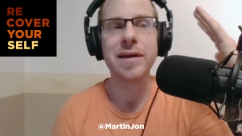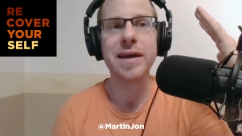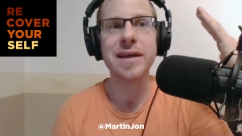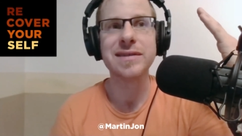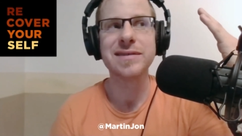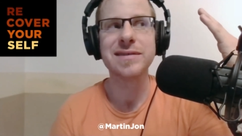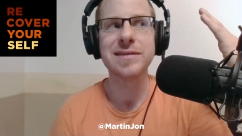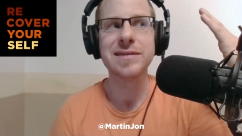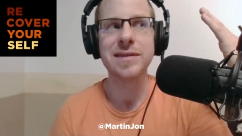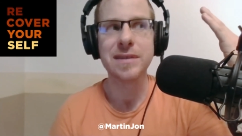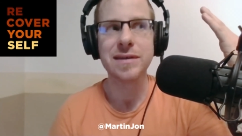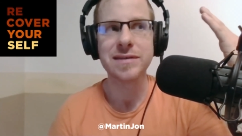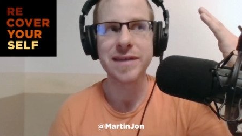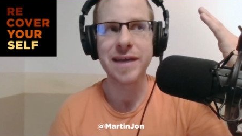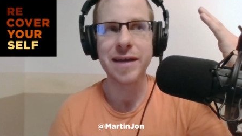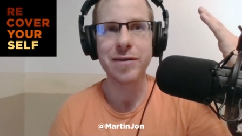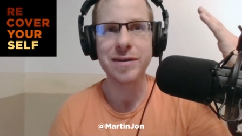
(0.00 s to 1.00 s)
It's still
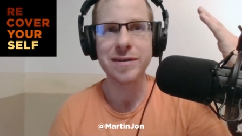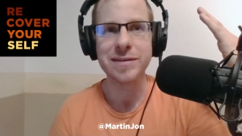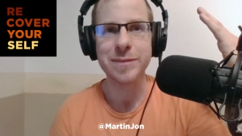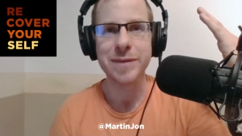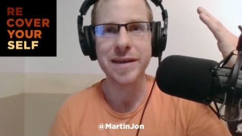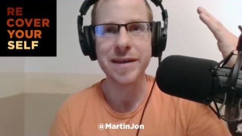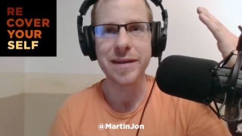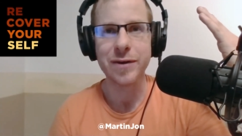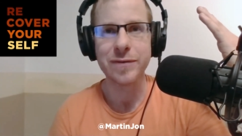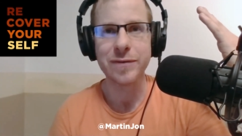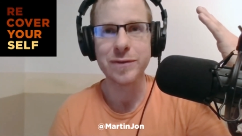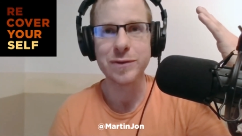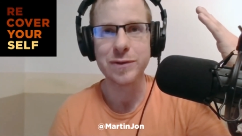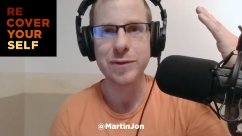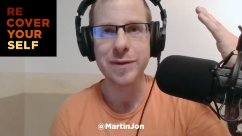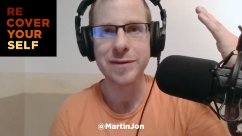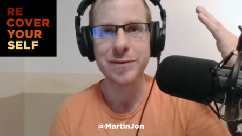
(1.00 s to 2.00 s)
scary to me that over
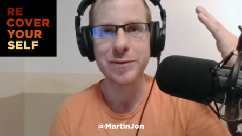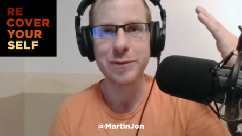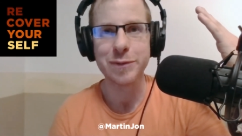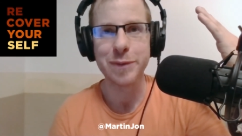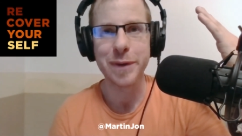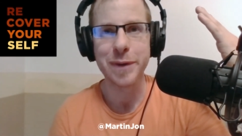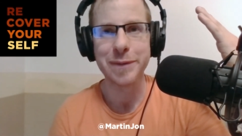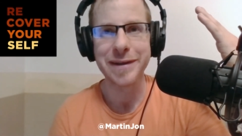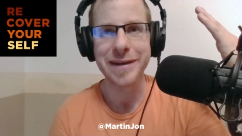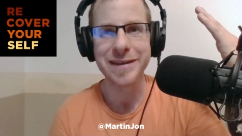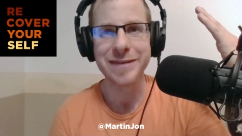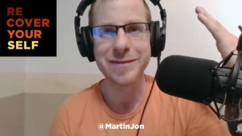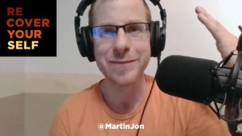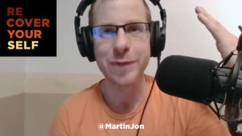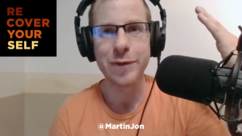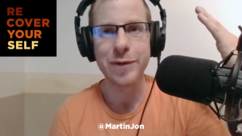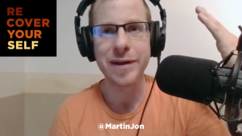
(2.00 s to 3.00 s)
200
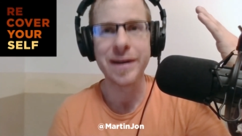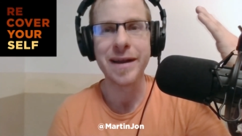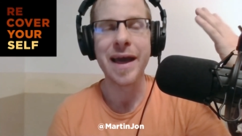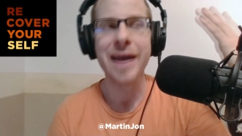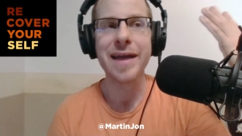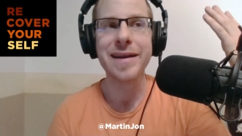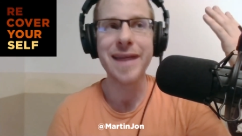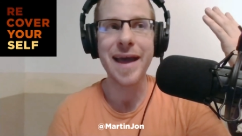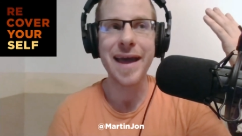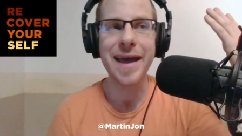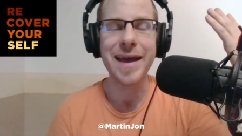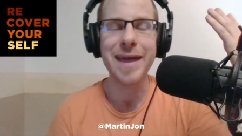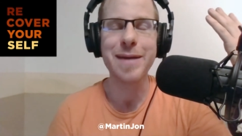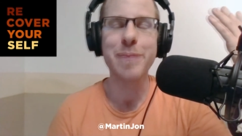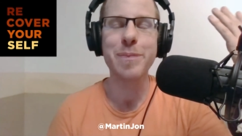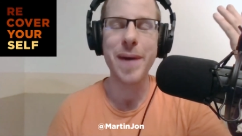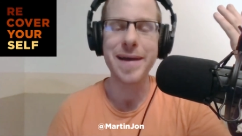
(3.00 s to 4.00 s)
Republicans voted
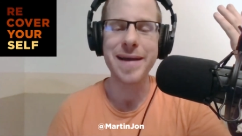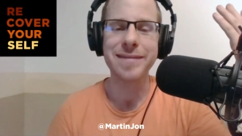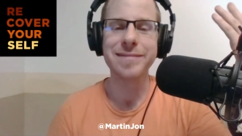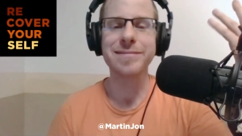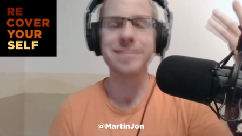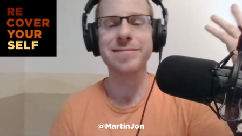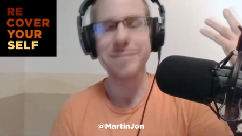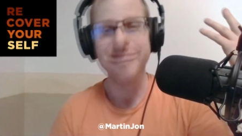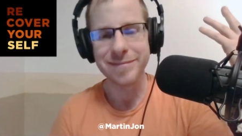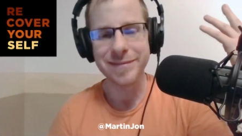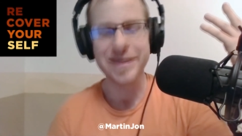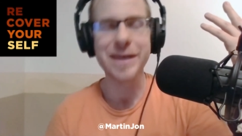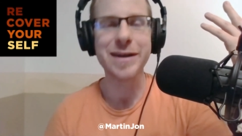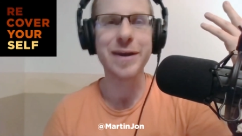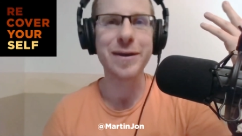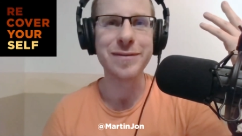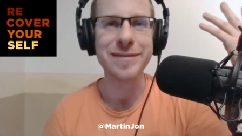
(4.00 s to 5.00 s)
nay, but,
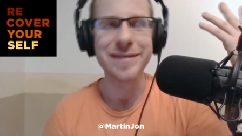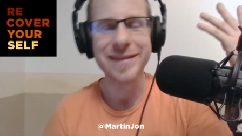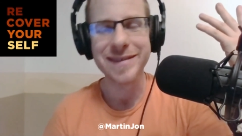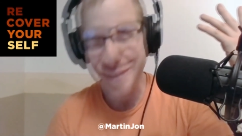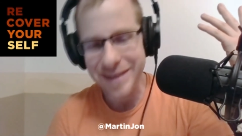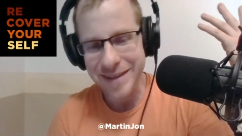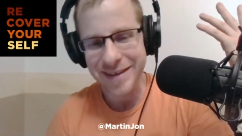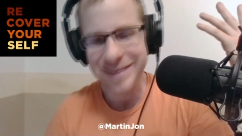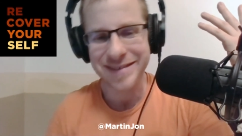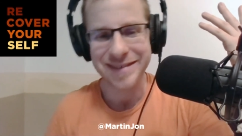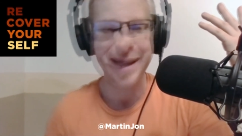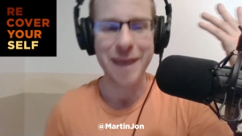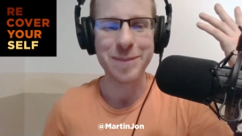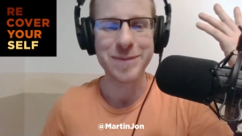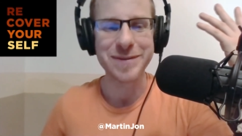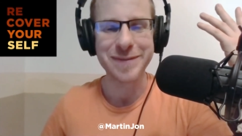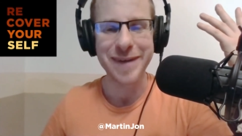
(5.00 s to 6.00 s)
you know, little
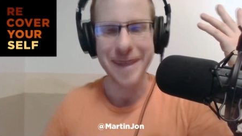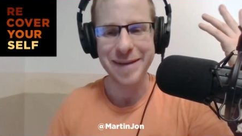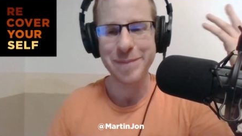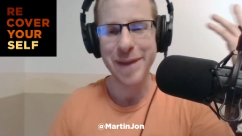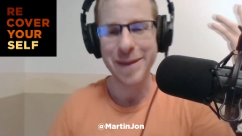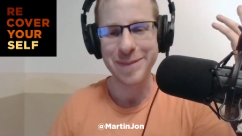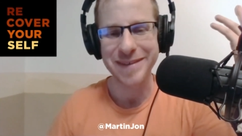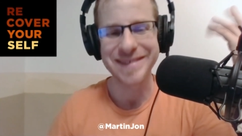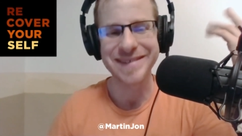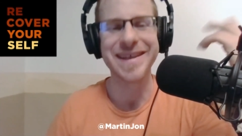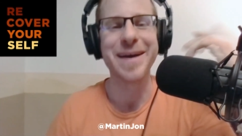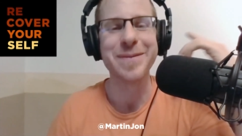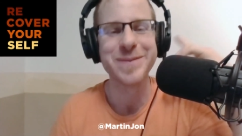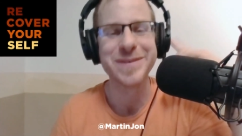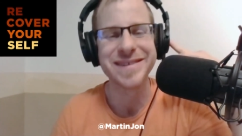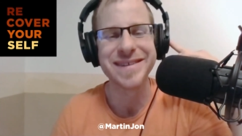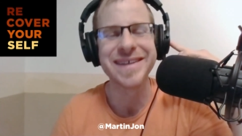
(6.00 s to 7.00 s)
steps, right? Baby
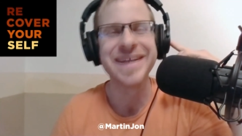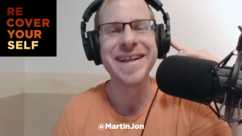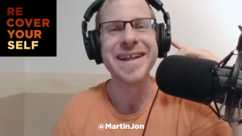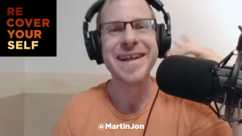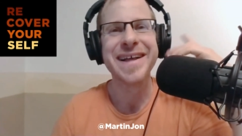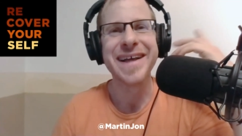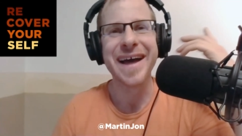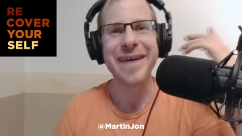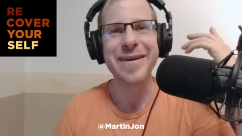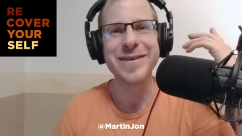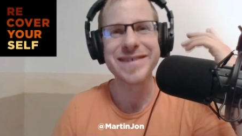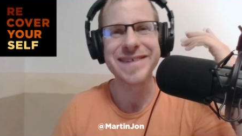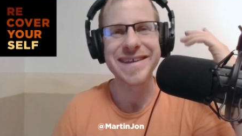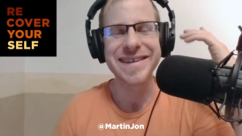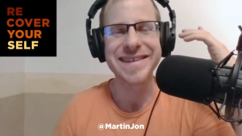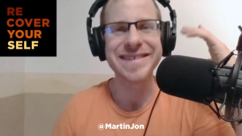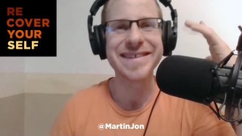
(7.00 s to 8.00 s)
steps. I always
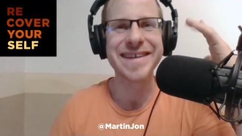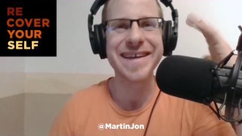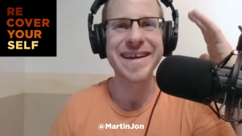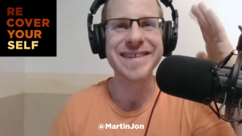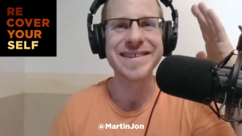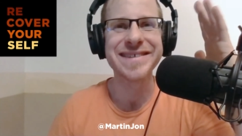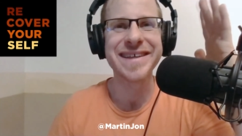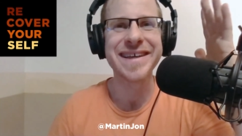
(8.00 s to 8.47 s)
like to say it's